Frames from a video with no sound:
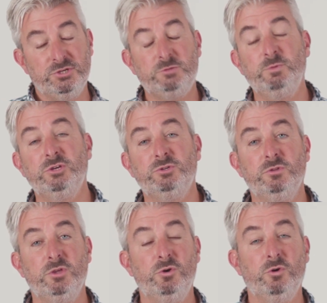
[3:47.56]
just make
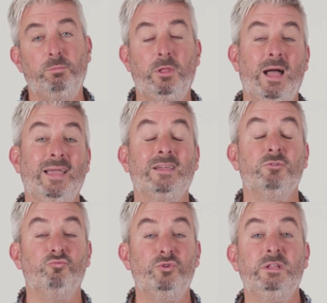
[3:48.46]
sure that you're applying
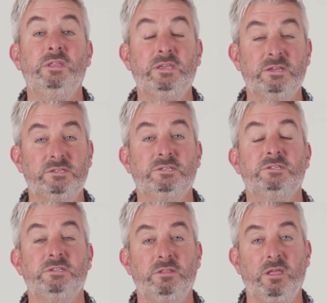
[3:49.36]
it really
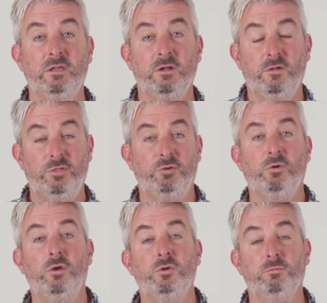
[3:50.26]
consistently
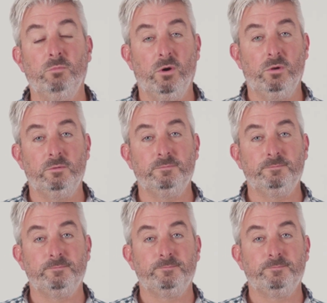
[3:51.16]
throughout your model.